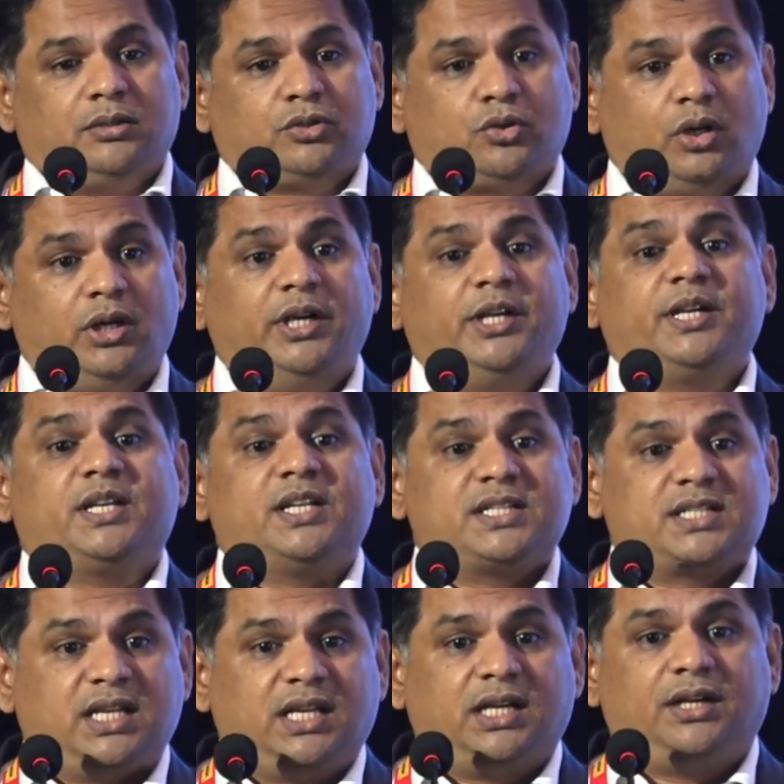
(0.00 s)
quality
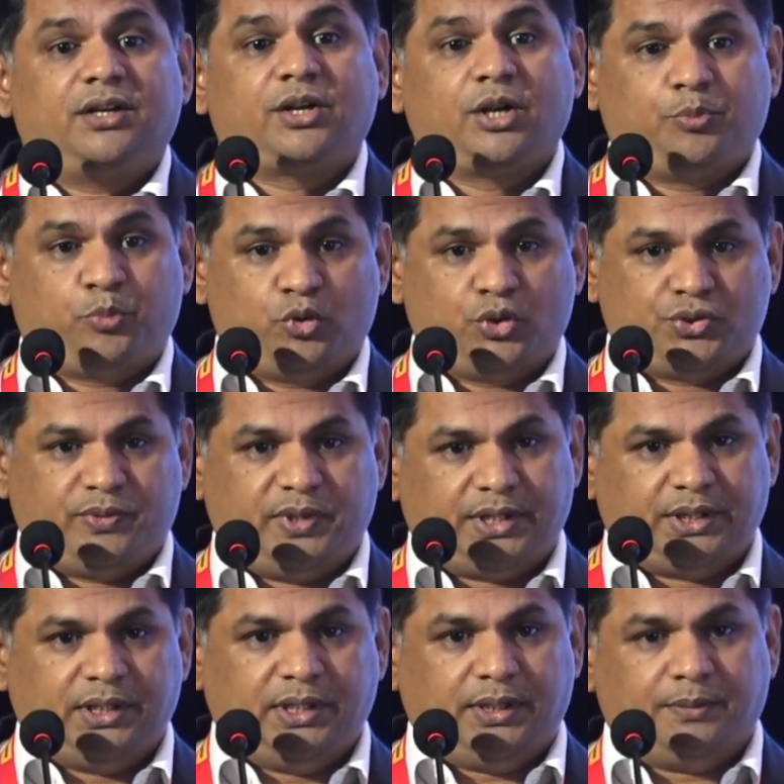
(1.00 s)
testing and reports were
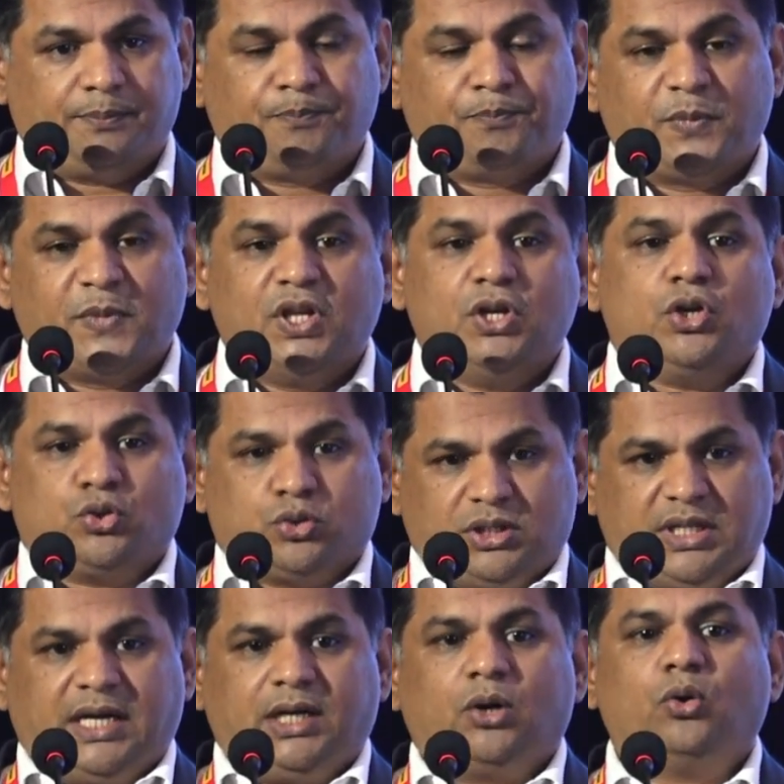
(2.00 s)
there. So
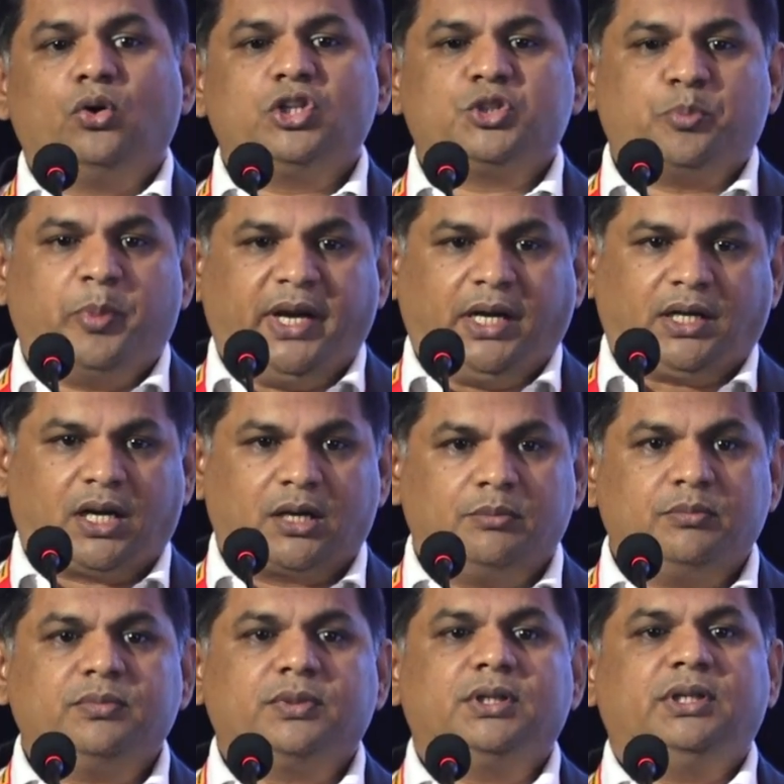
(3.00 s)
that whole
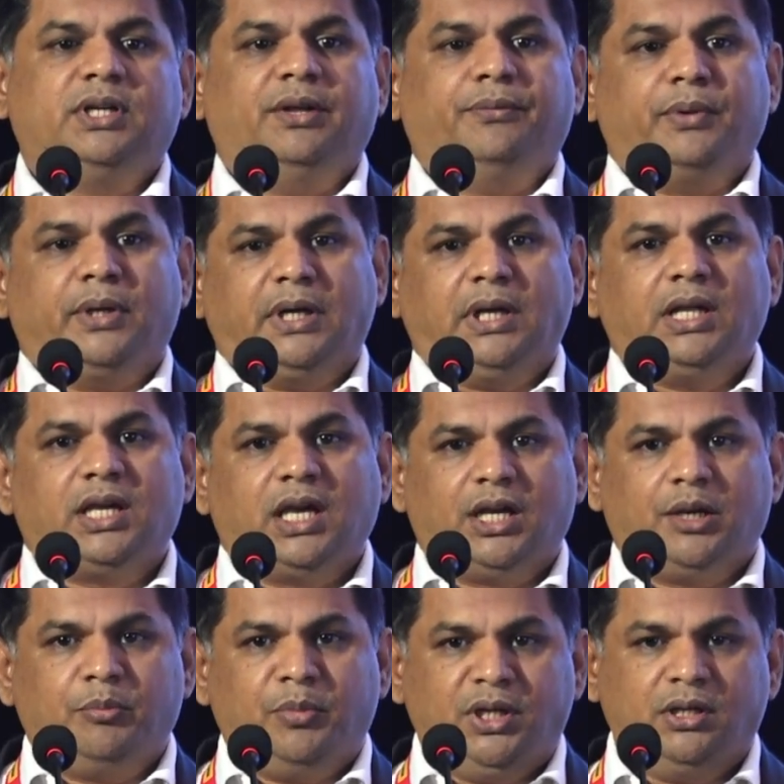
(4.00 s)
spectrum definitely
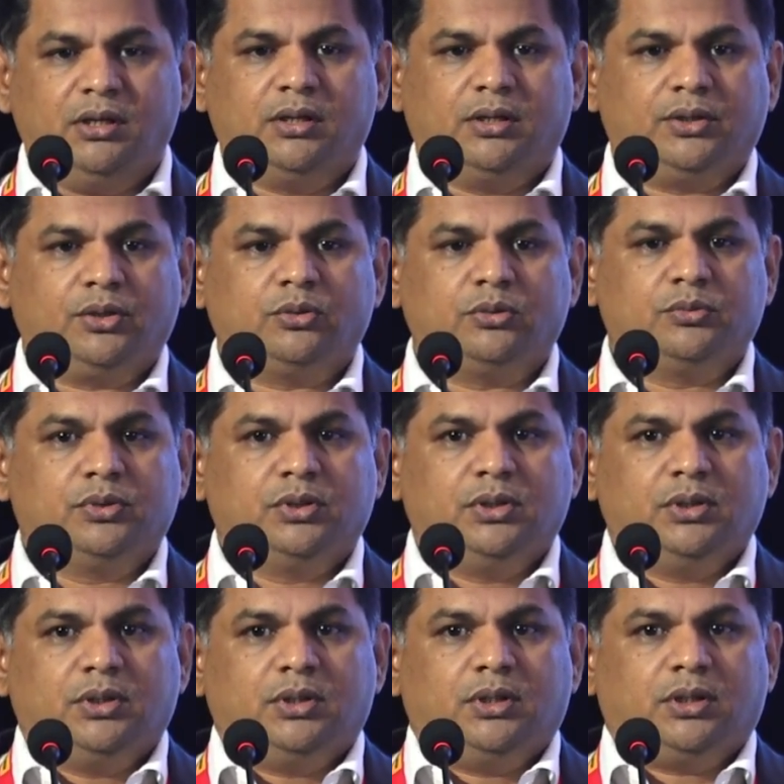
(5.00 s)
can be
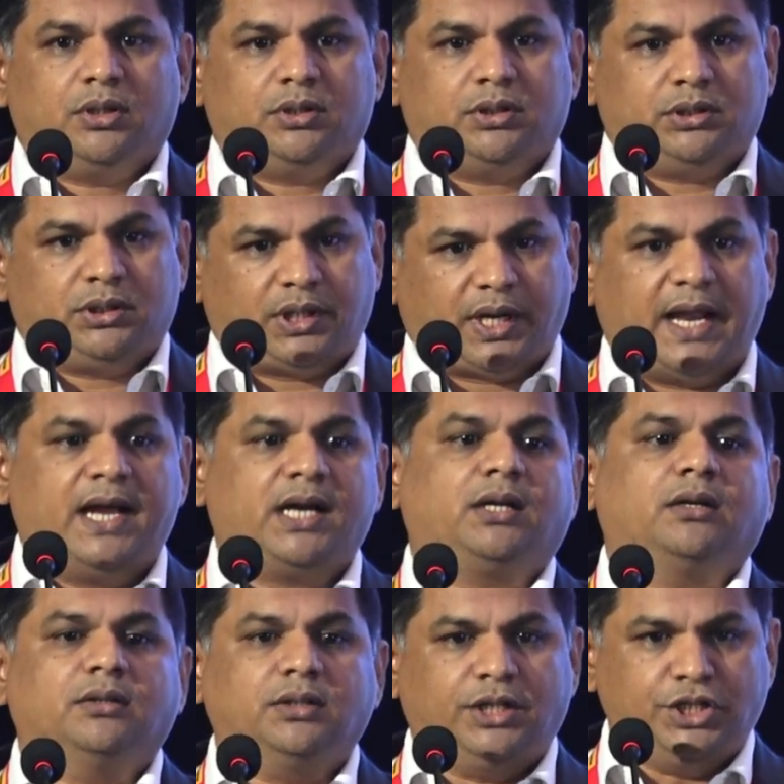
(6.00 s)

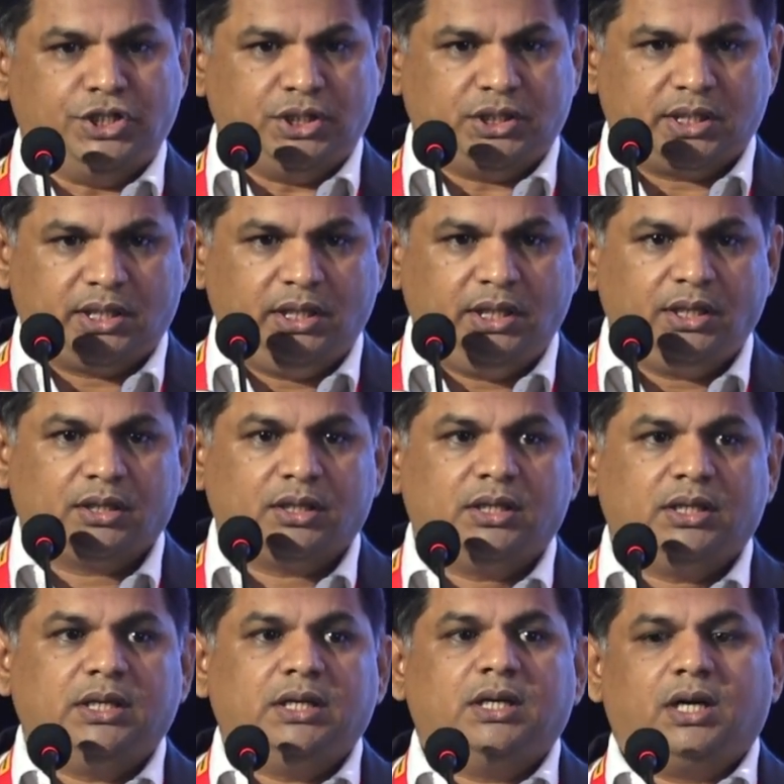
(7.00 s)
tracked digitally,
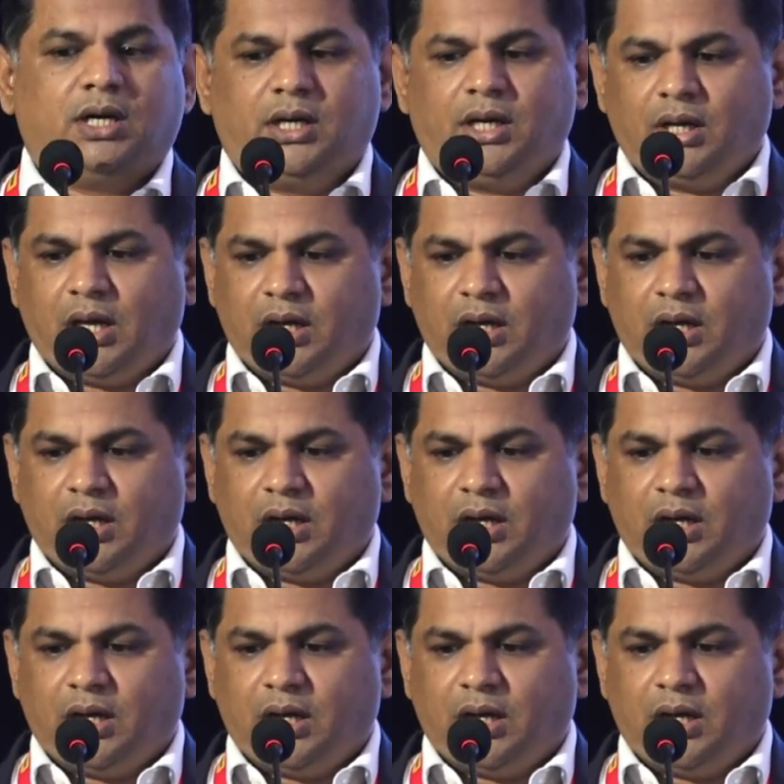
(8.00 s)
and